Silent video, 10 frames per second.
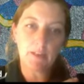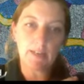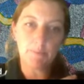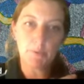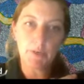
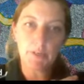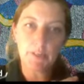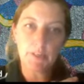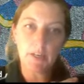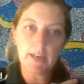
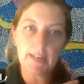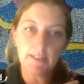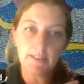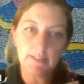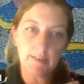unbroken
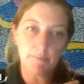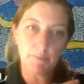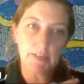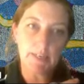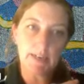line, the
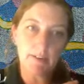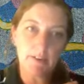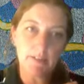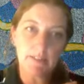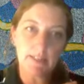unbroken
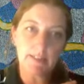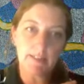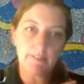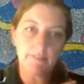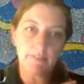arrows, and
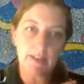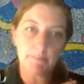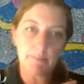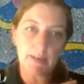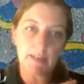then the
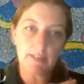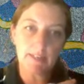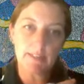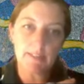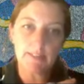flight back
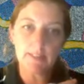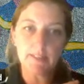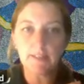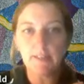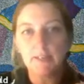is
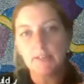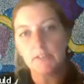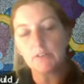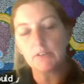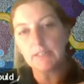the
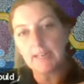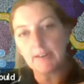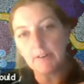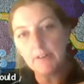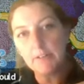dotted
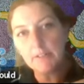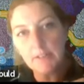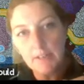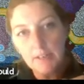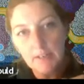
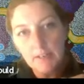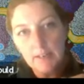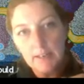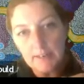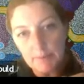arrows
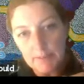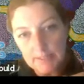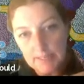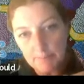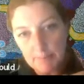and where
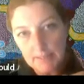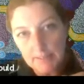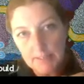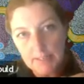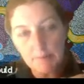it's come back
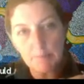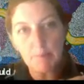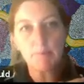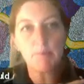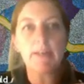to
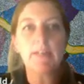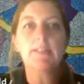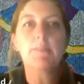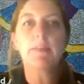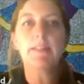Jerrabomberra
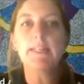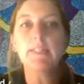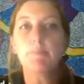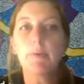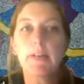wetlands. But
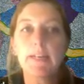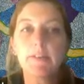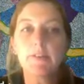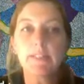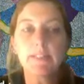this bird,
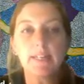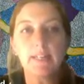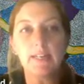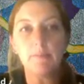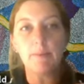
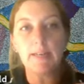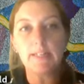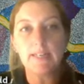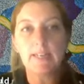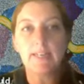interestingly,
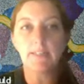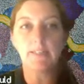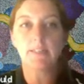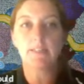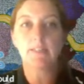went and